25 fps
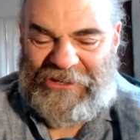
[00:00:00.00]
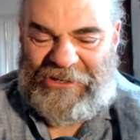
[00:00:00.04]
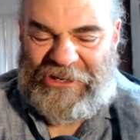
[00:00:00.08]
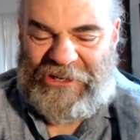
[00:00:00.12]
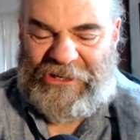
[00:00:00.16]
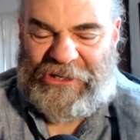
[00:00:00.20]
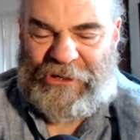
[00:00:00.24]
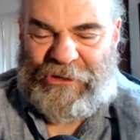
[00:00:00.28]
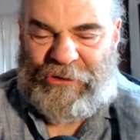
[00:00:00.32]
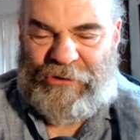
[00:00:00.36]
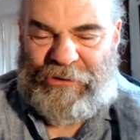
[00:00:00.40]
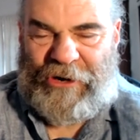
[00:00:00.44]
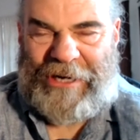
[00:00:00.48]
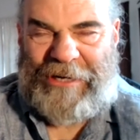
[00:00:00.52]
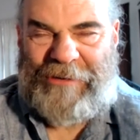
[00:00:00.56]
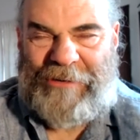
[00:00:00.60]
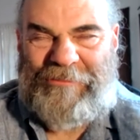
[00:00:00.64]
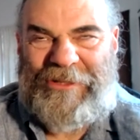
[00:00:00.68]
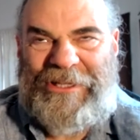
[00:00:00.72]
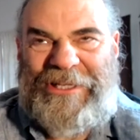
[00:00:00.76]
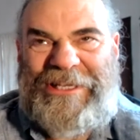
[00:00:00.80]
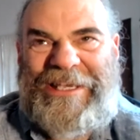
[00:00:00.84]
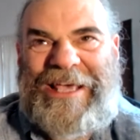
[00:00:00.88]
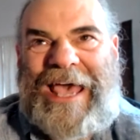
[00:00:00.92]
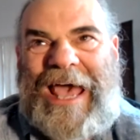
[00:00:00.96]

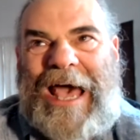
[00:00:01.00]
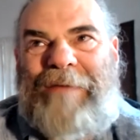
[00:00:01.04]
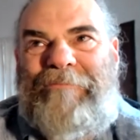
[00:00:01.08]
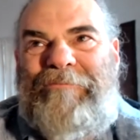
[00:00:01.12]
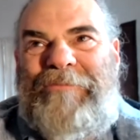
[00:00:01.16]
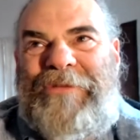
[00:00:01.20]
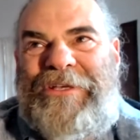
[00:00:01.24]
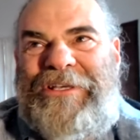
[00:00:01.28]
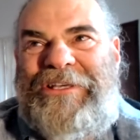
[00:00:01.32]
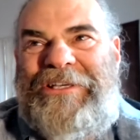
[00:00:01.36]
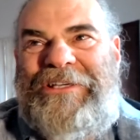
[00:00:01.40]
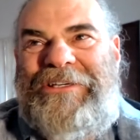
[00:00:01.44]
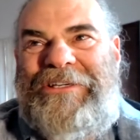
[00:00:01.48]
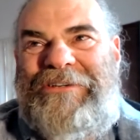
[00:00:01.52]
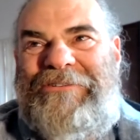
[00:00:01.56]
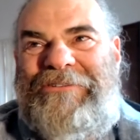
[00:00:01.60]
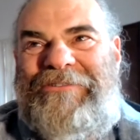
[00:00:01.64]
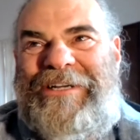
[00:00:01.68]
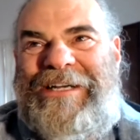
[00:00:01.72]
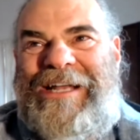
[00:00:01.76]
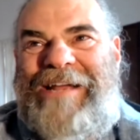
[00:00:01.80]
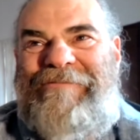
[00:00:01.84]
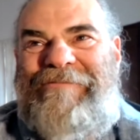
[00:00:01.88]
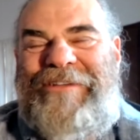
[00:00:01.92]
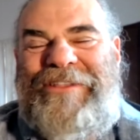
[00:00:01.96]
incredibly happy,
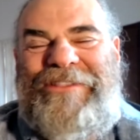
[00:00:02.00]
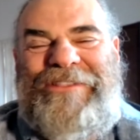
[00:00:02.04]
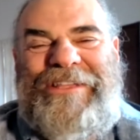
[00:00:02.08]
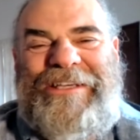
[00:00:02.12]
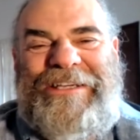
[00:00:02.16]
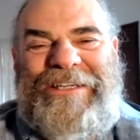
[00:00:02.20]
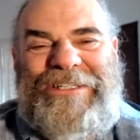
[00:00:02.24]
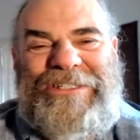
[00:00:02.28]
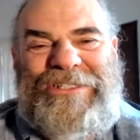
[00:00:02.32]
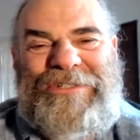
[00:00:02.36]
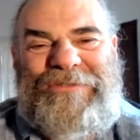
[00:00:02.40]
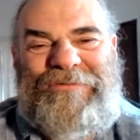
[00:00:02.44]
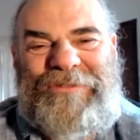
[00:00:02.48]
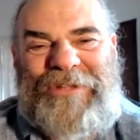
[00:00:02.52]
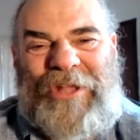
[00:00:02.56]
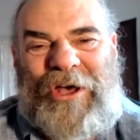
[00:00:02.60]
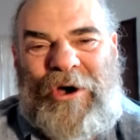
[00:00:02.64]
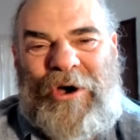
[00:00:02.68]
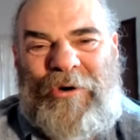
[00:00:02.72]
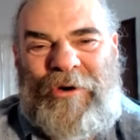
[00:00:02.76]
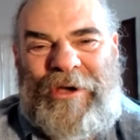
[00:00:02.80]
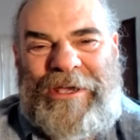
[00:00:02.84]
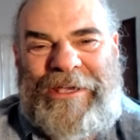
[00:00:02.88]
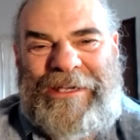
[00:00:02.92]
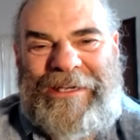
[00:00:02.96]
when everything is
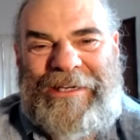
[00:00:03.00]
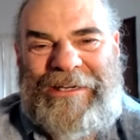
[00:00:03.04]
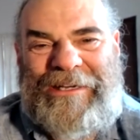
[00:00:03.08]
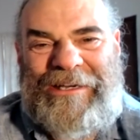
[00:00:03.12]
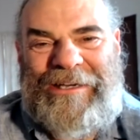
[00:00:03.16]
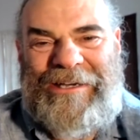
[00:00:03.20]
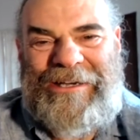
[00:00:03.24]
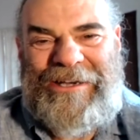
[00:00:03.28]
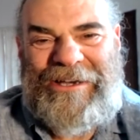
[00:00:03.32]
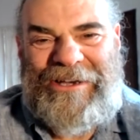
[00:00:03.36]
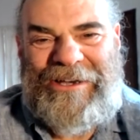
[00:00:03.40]
flowing,